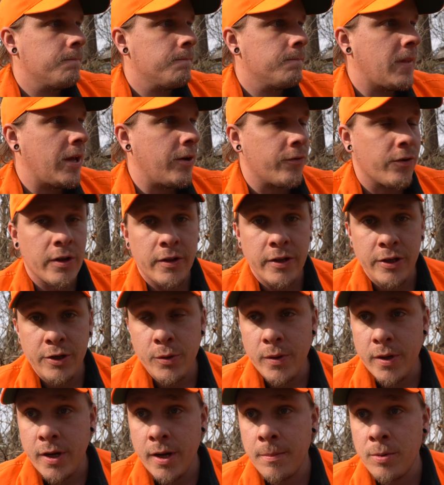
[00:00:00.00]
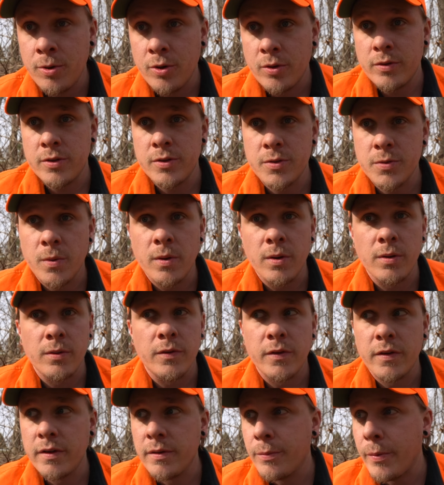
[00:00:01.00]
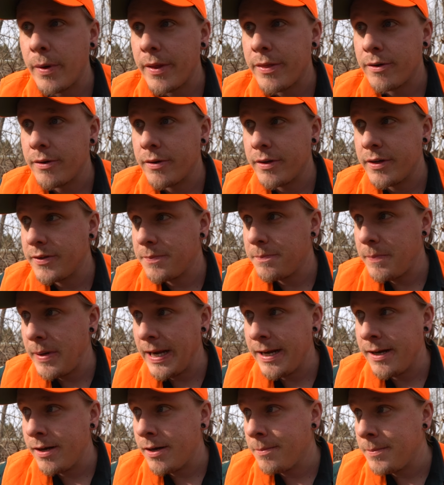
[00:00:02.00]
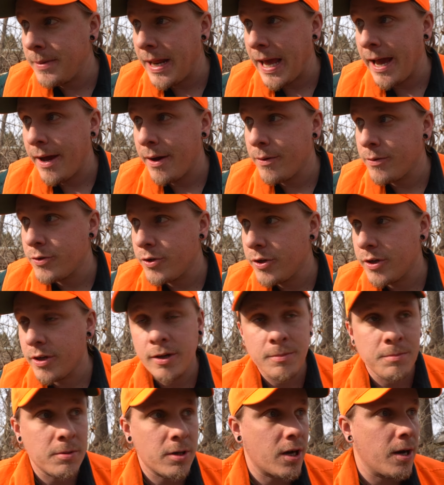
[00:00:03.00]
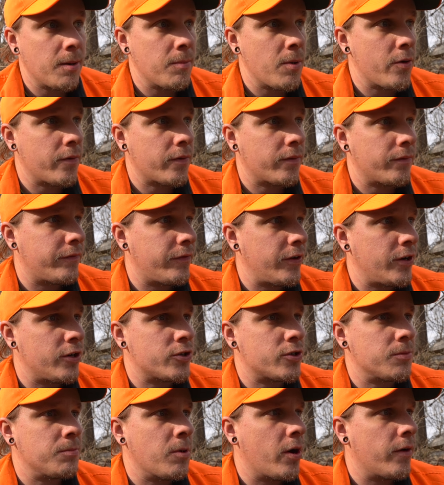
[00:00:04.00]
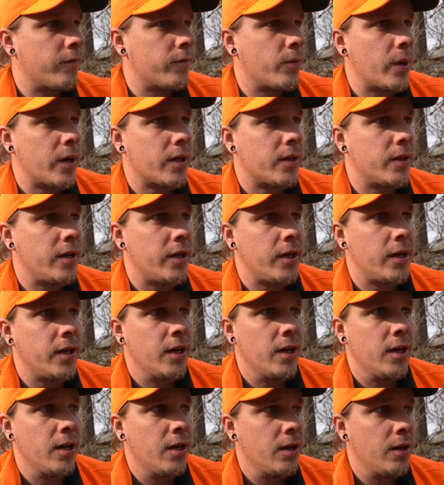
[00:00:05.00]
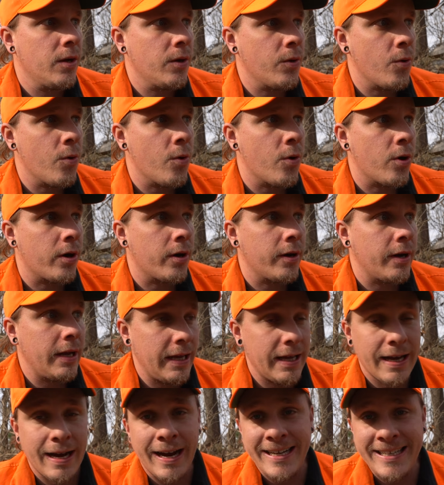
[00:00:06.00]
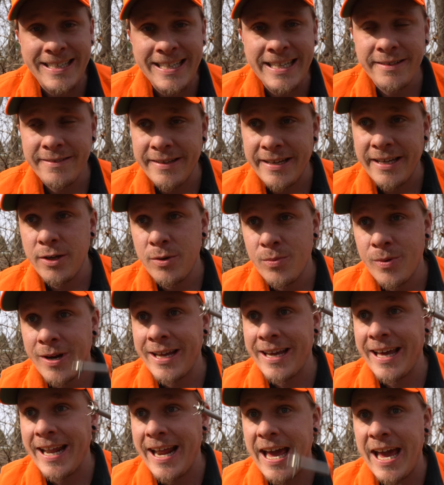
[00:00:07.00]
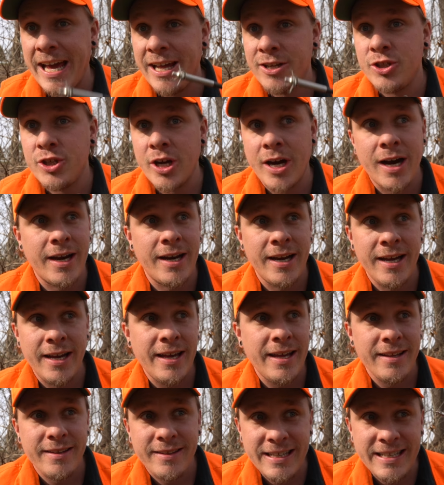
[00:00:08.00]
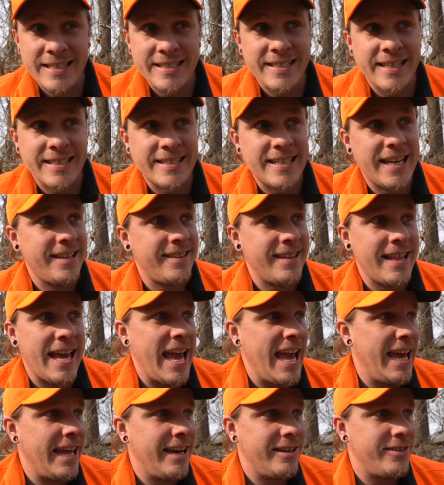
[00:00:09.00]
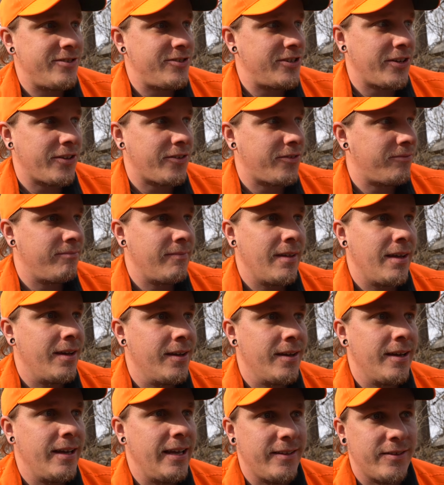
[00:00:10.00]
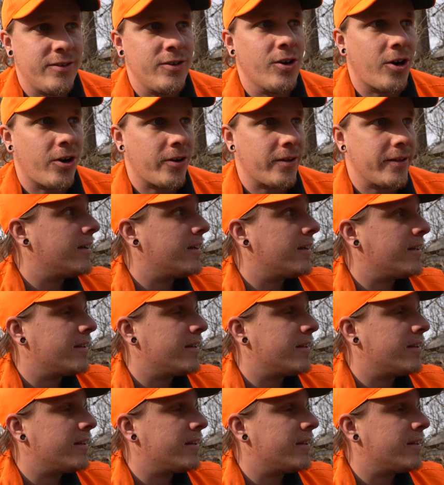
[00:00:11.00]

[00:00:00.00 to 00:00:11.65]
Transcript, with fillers: They really do a number on the squirrels, whether it's pinning them down so you can come over and finish them off quickly, or ideally you wanna get a headshot. These things hitting the head is just, it's gnarly.